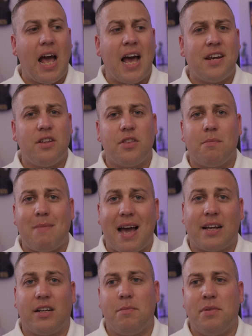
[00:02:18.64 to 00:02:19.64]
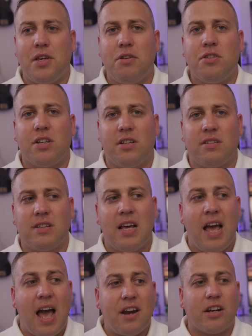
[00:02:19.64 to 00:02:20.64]
and the Mac computers,
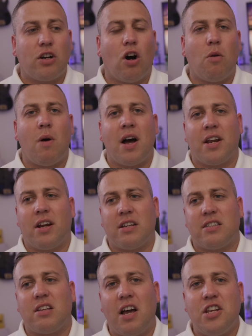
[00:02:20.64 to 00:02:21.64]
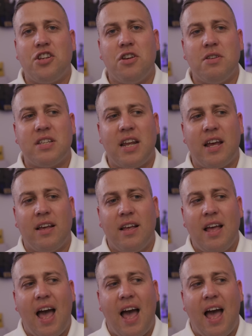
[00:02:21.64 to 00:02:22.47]
and I got one and I started using it,